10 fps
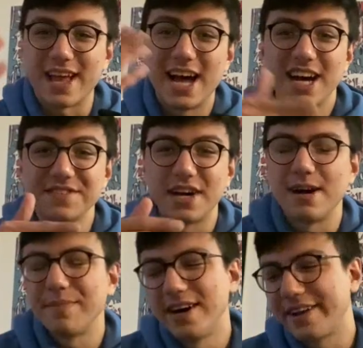I have to
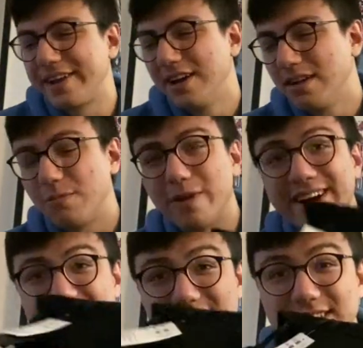hop on it. Where
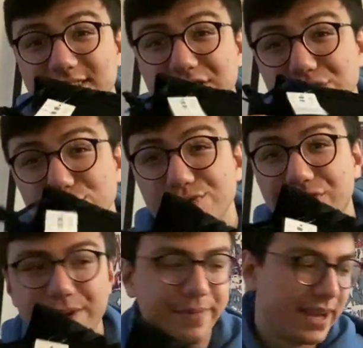did I get these shoes
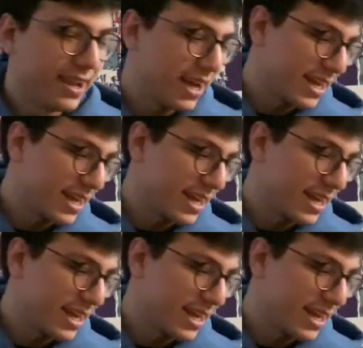from? I